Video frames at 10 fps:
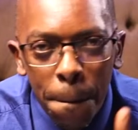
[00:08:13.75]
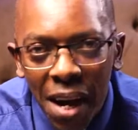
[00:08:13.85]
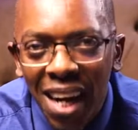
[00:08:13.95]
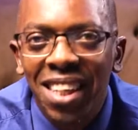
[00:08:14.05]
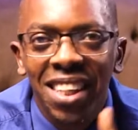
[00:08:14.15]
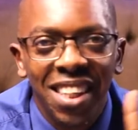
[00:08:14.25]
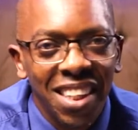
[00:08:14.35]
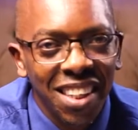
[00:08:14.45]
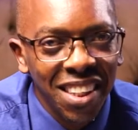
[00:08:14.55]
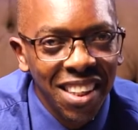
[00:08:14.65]
practice,
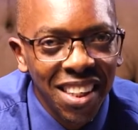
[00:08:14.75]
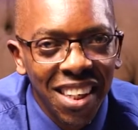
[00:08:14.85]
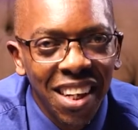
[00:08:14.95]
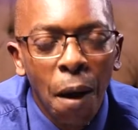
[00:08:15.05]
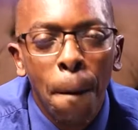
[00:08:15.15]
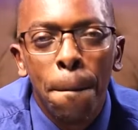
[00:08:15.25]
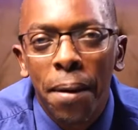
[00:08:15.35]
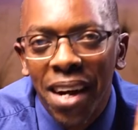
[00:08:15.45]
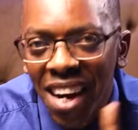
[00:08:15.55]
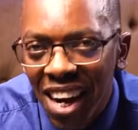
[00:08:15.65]

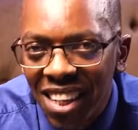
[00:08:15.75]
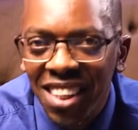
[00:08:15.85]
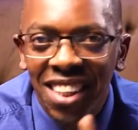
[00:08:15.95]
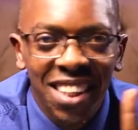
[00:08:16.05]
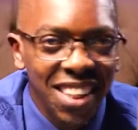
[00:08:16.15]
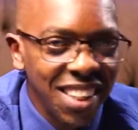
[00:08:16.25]
practice.